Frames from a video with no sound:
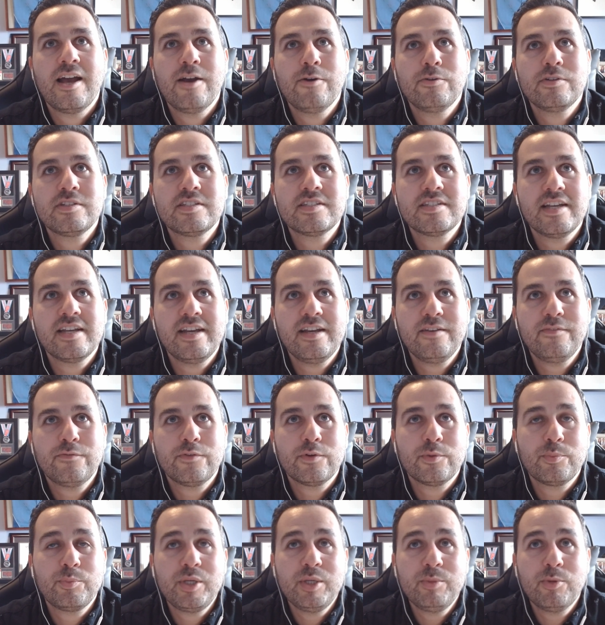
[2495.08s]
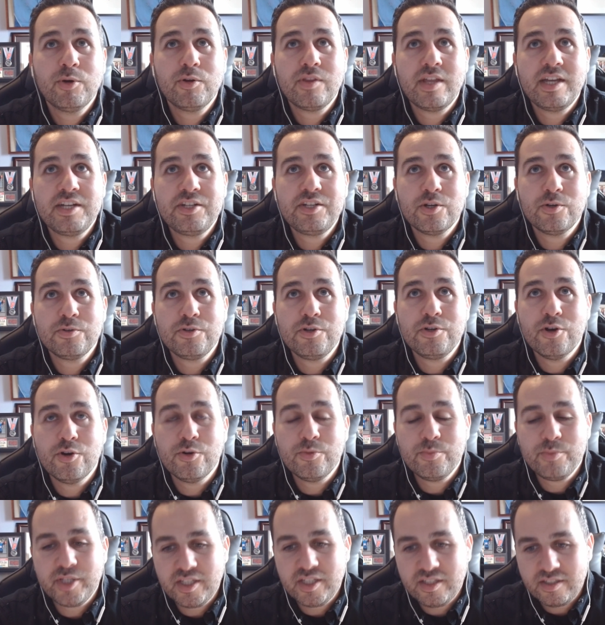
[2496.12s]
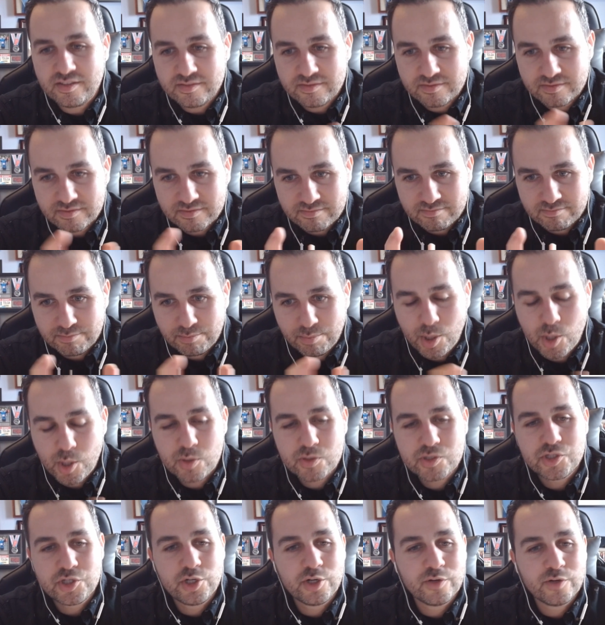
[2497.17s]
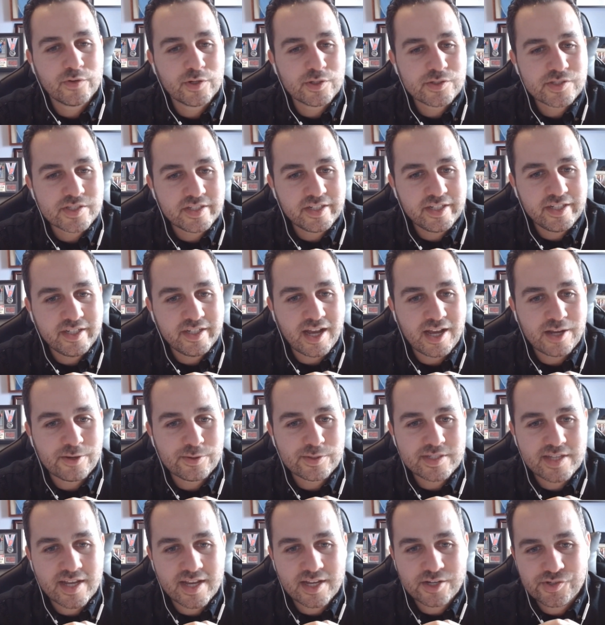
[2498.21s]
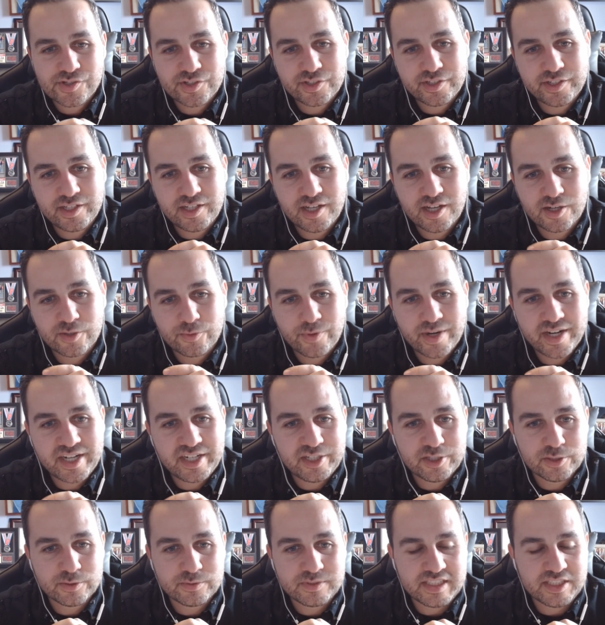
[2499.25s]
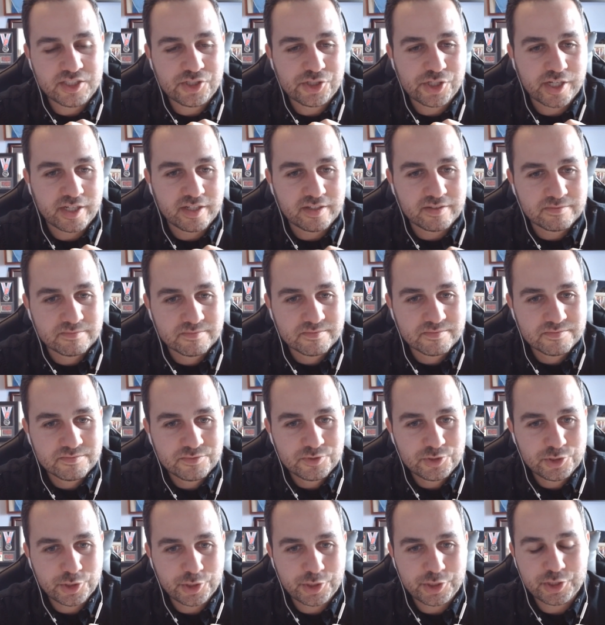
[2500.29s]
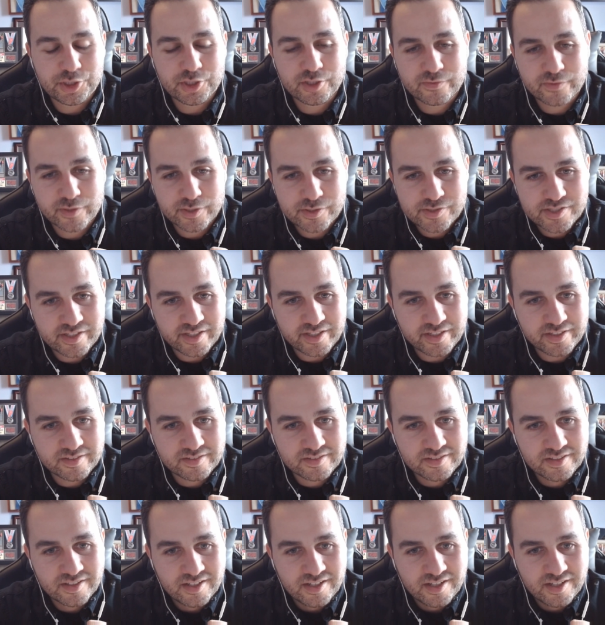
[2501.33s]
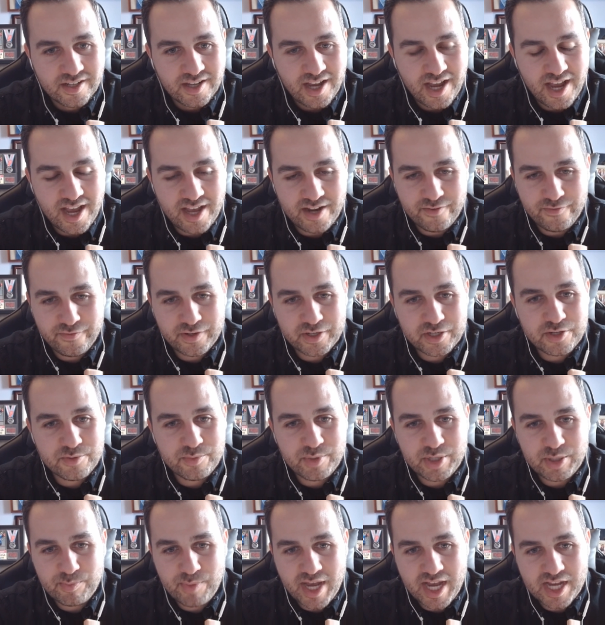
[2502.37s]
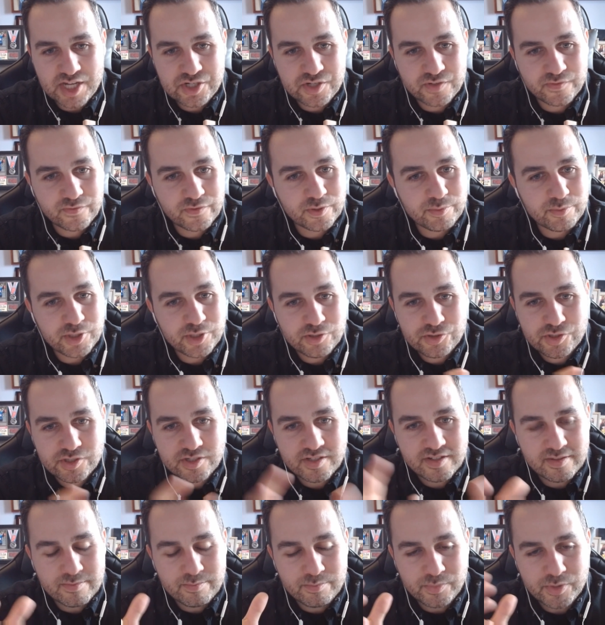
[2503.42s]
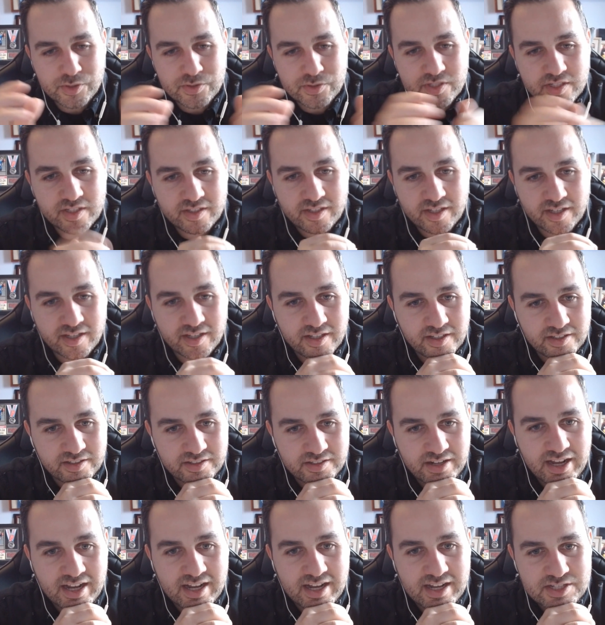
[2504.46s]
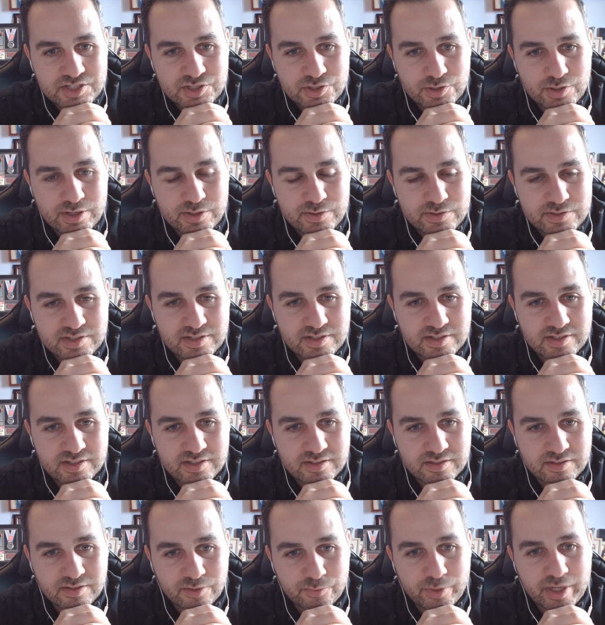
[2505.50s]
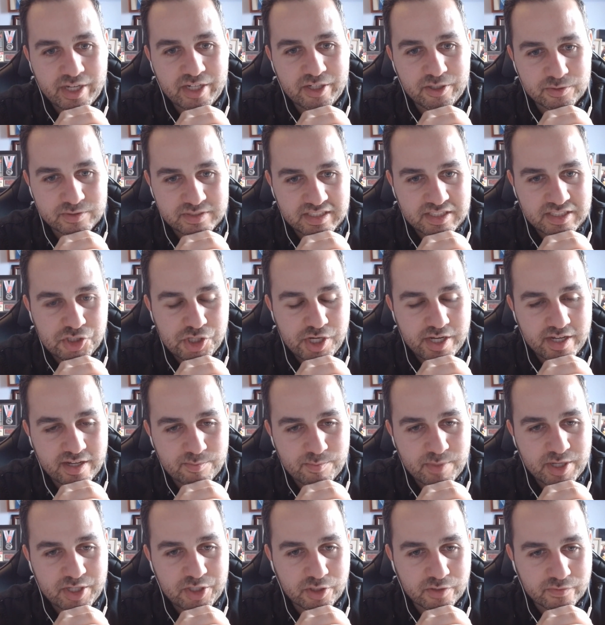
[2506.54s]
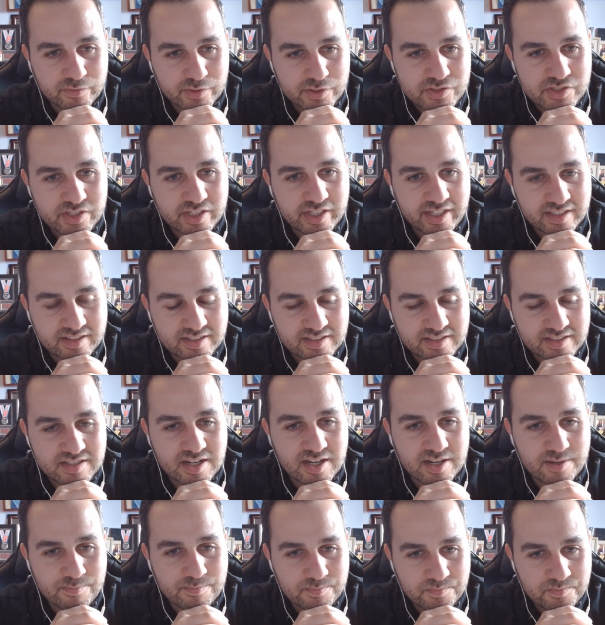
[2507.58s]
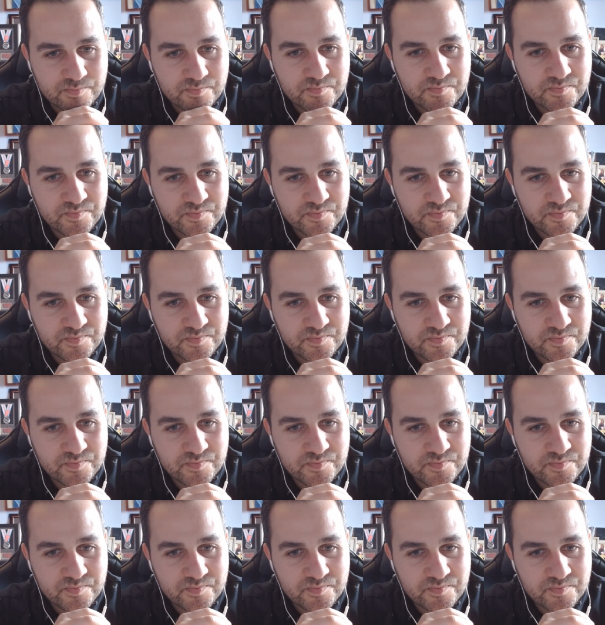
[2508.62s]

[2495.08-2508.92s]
I would say for people that don't know me post university, I was actually a radio DJ during university. I had a very big passion for music, and uh, so I was a, a, radio DJ at my university at the time.